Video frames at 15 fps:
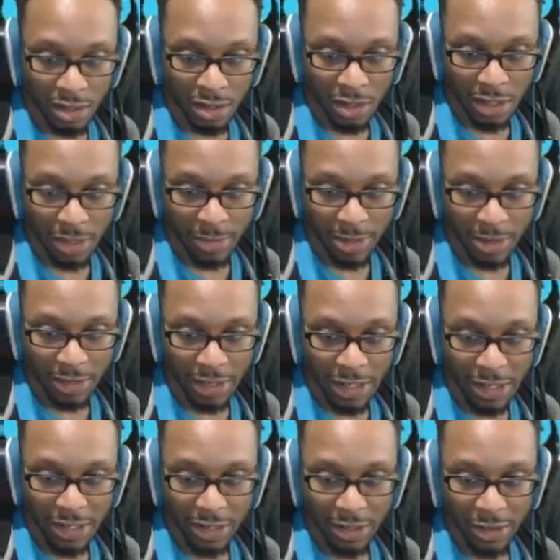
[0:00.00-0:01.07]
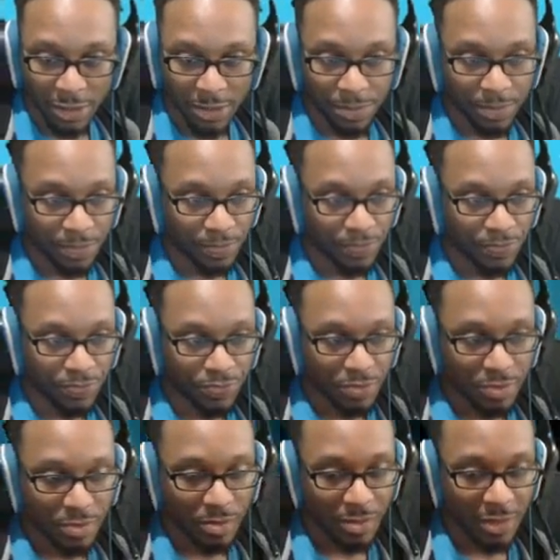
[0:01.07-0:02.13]
I better get out of here.
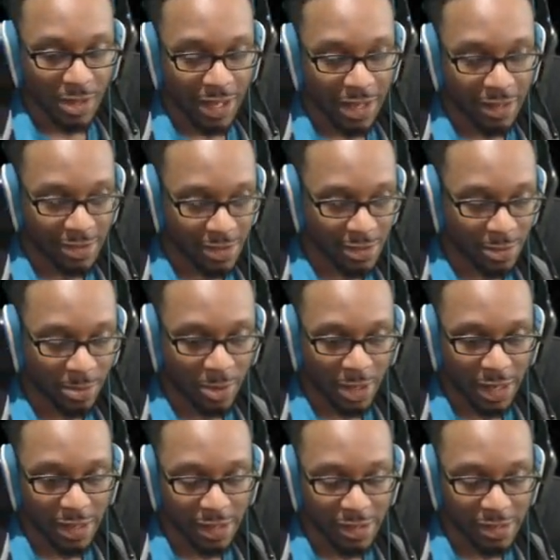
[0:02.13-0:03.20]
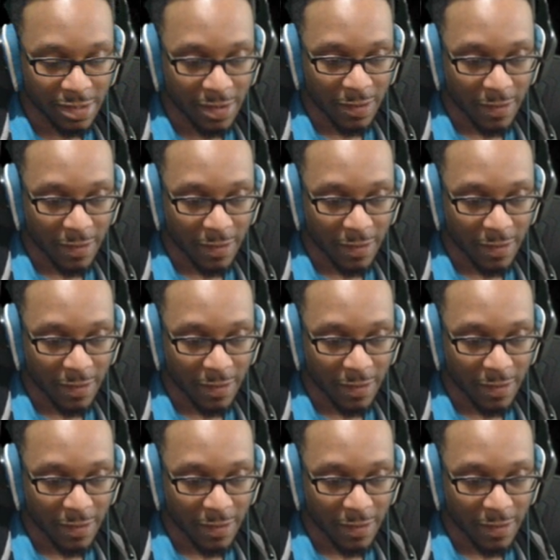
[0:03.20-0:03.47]
Nice surprise.